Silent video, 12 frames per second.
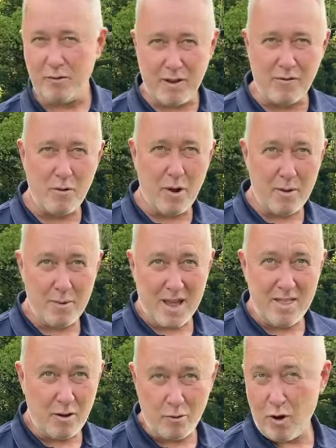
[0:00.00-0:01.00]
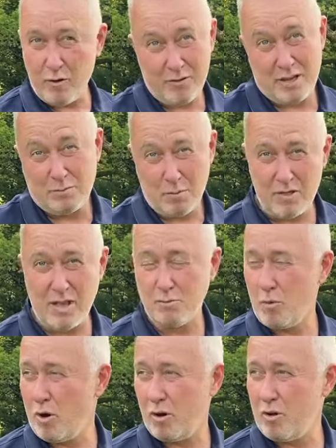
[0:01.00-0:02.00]
everywhere, but in the rough there's
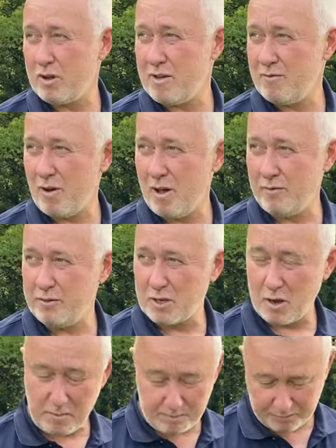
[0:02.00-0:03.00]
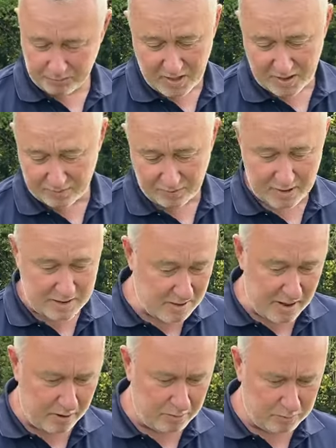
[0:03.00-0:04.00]
more luck involved. So thankfully, you
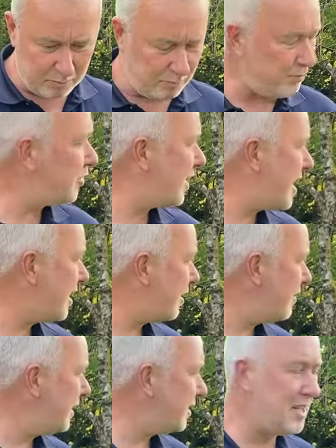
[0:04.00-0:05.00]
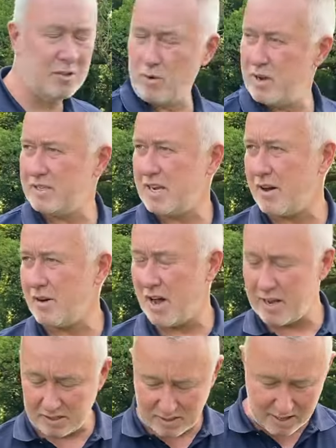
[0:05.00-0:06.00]
know, staying committed, it's worked out
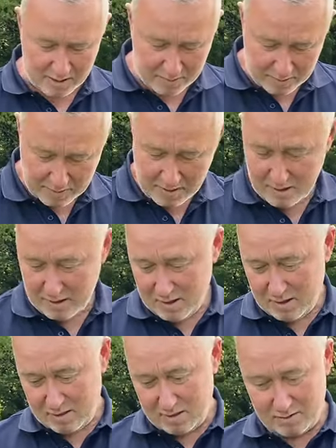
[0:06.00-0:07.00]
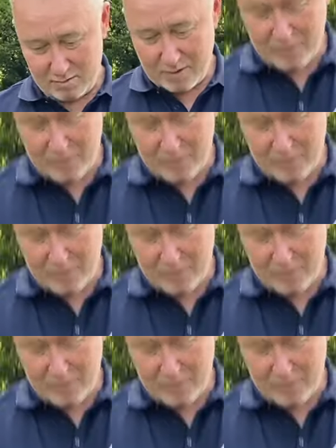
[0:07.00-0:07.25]
nice there. But if